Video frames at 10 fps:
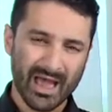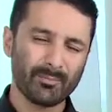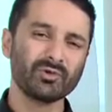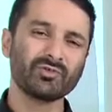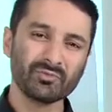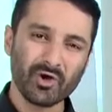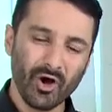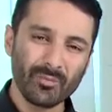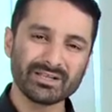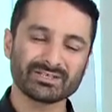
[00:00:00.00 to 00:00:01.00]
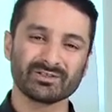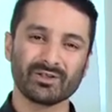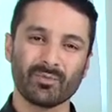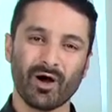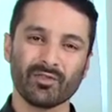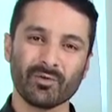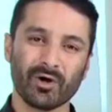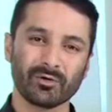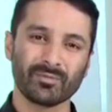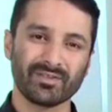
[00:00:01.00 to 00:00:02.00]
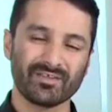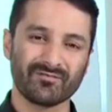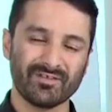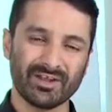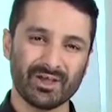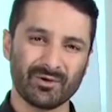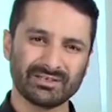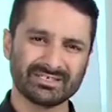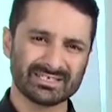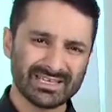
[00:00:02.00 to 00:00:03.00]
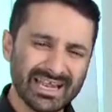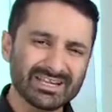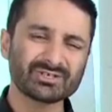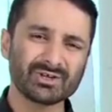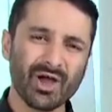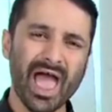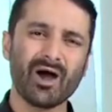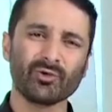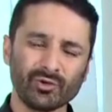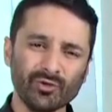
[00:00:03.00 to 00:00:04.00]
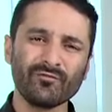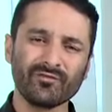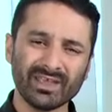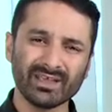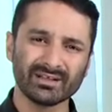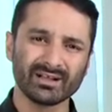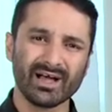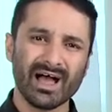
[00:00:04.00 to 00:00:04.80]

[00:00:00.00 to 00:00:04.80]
And put some comments on the bottom of this video and just let us know how you feel